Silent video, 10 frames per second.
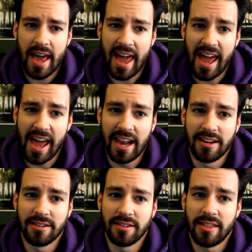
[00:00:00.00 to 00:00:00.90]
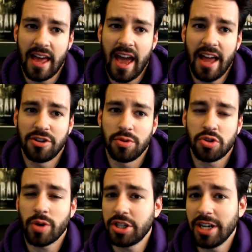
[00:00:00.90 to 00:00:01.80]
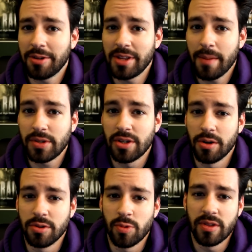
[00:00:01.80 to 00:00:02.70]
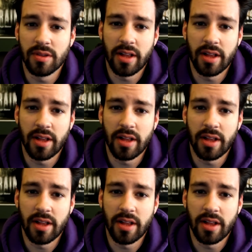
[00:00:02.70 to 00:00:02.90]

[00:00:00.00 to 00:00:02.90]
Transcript: and they had to stretch out the episodes when,